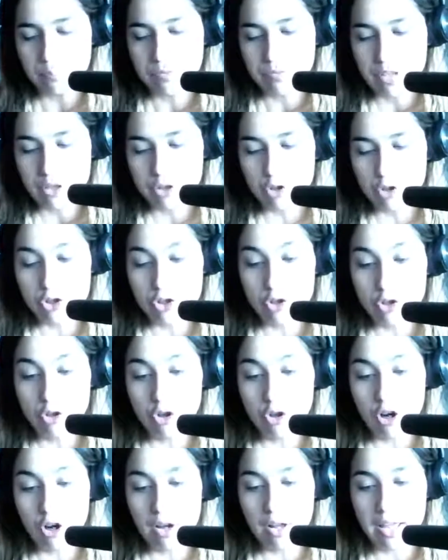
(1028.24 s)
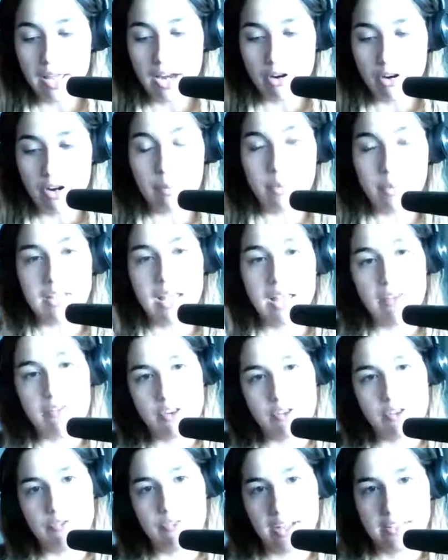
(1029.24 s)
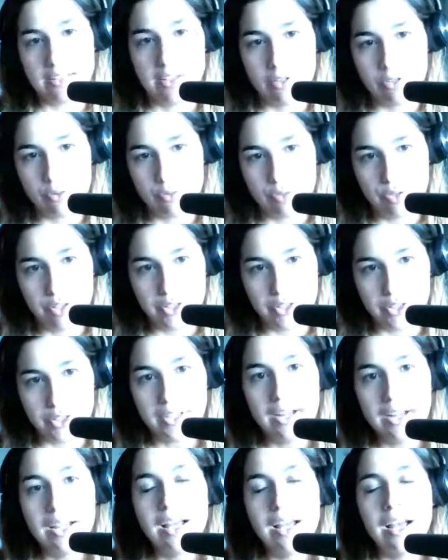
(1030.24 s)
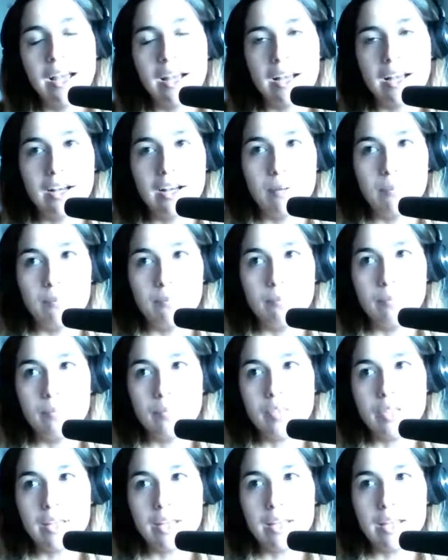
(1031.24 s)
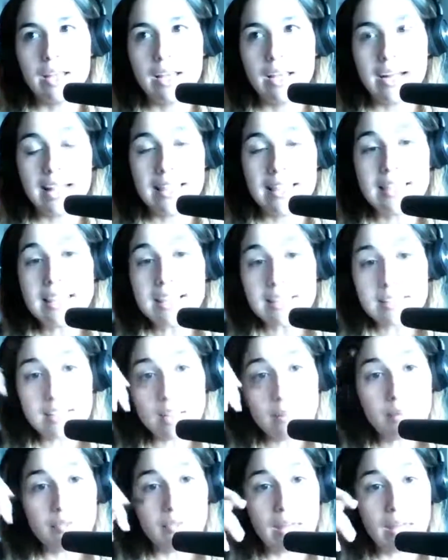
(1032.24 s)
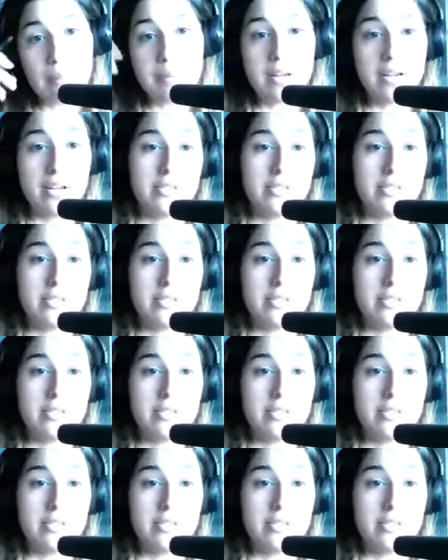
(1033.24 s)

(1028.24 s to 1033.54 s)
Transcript: you still are able to have an effect on the reader. And I think some of that, because